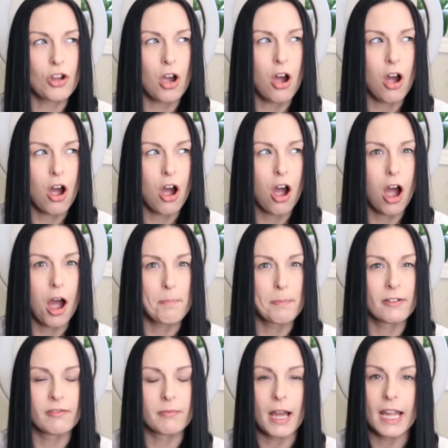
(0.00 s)
top top
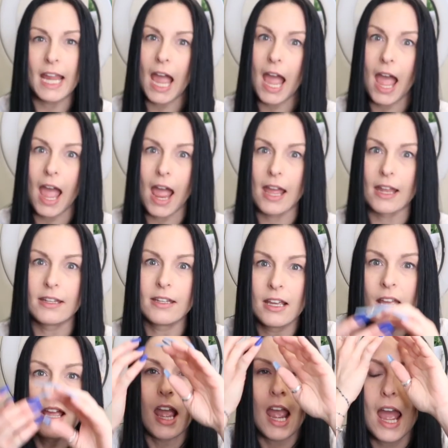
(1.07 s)
of my head.
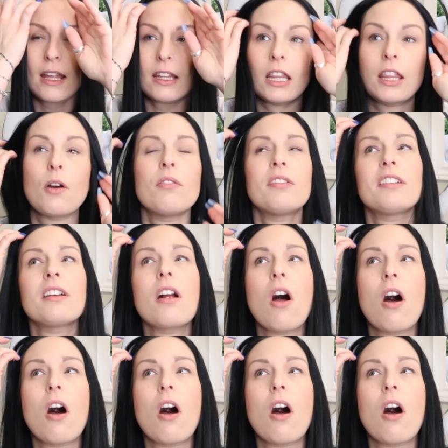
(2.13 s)
And those are